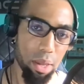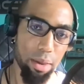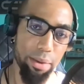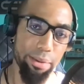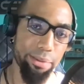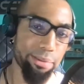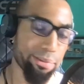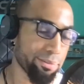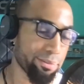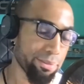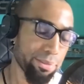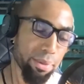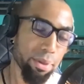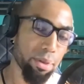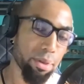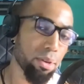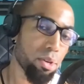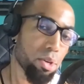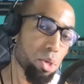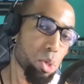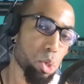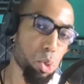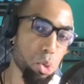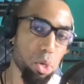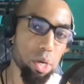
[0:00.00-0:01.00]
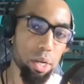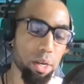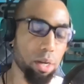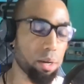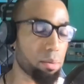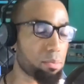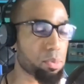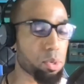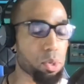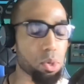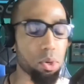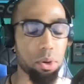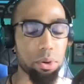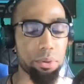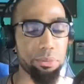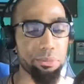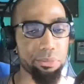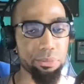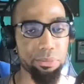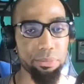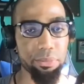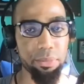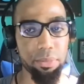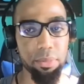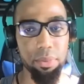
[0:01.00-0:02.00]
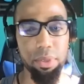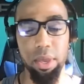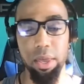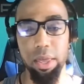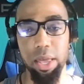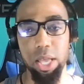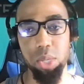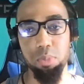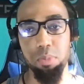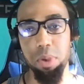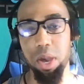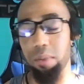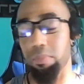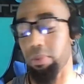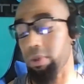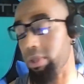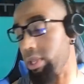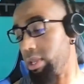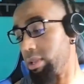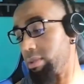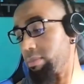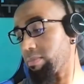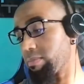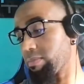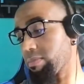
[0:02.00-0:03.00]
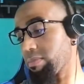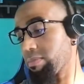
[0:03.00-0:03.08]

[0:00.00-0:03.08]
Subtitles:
like straight up. So. Yeah, that's my opinion.